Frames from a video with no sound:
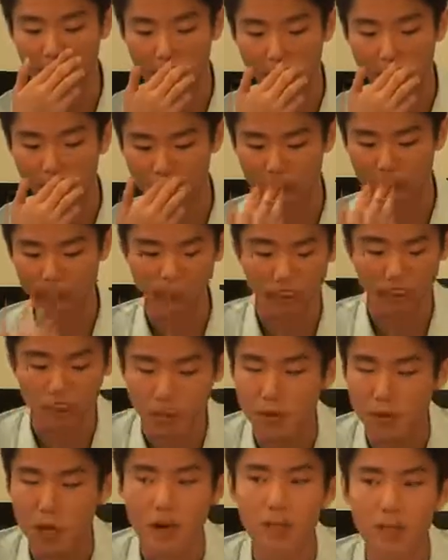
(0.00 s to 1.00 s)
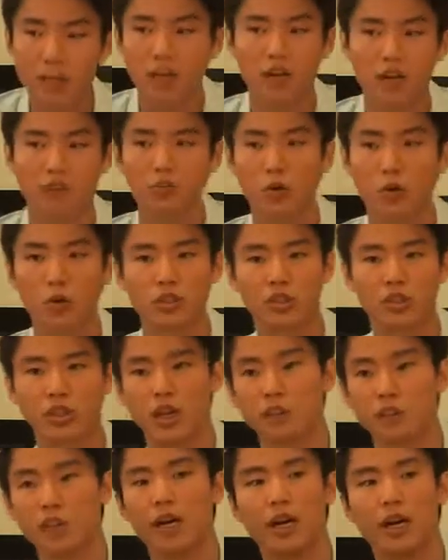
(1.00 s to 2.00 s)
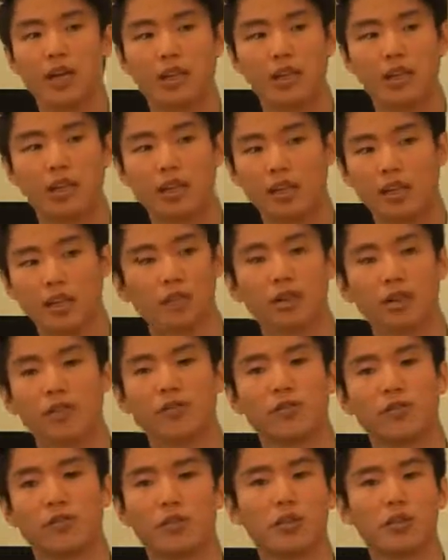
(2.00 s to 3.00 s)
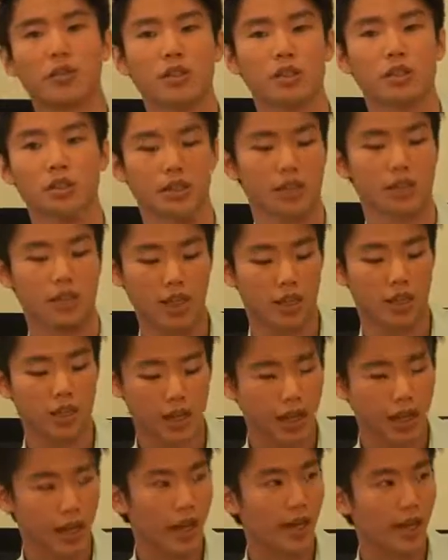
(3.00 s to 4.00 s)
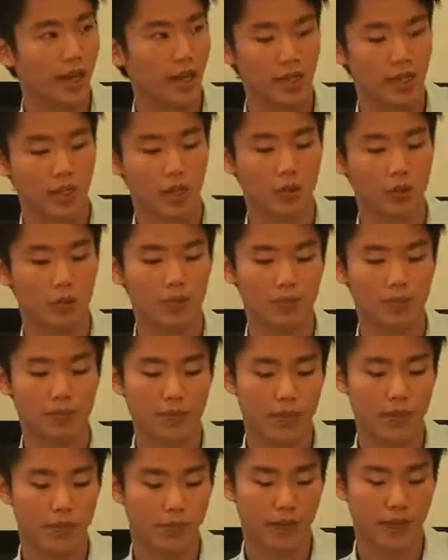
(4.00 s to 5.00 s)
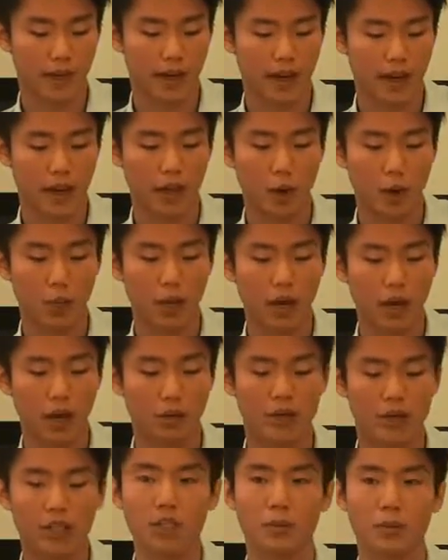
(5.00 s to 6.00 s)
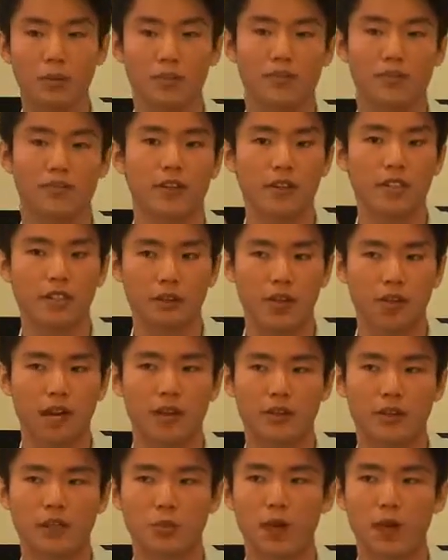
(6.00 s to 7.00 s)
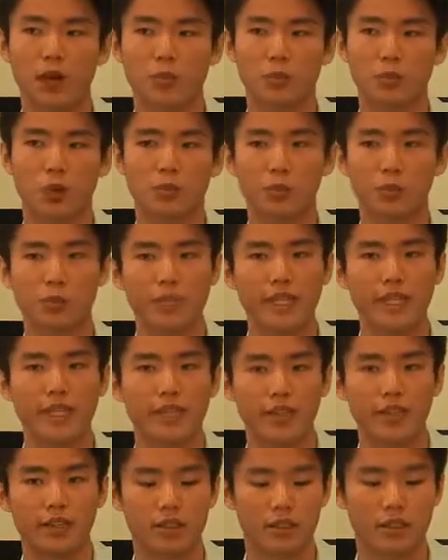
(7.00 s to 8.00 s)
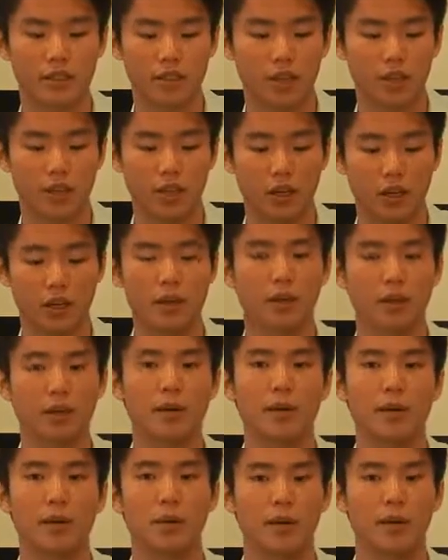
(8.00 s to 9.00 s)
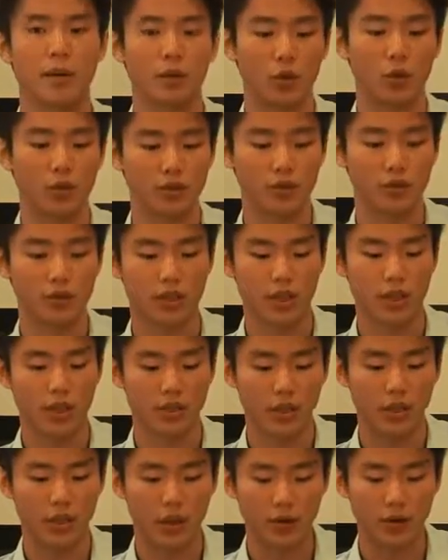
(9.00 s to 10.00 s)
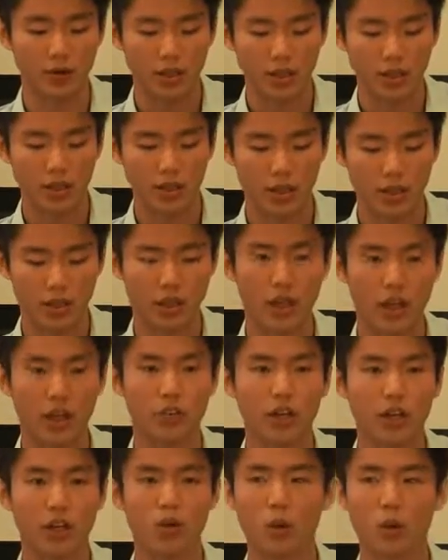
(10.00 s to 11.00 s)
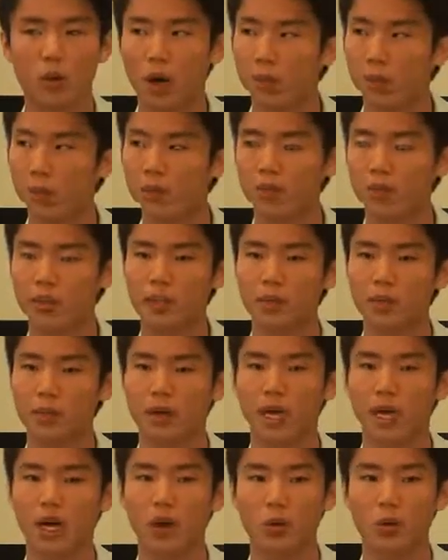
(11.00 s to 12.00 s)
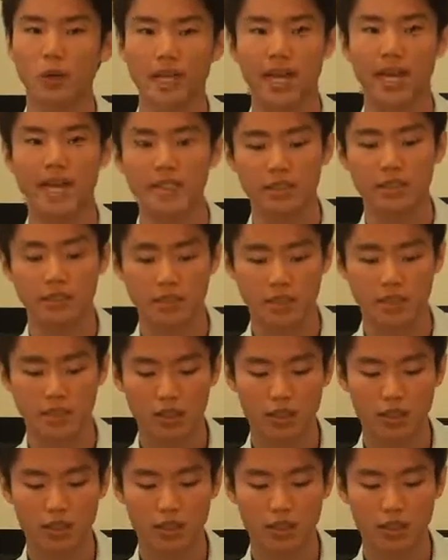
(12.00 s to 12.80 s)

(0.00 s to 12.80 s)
I actually just like I make a lot of notes in like my in like my phone, and um, I I will think about the first I think about how the poem will begin, and I'll make maybe I'll make a note, and then I'll think I'll I'll, know, I'll probably think about how it ends,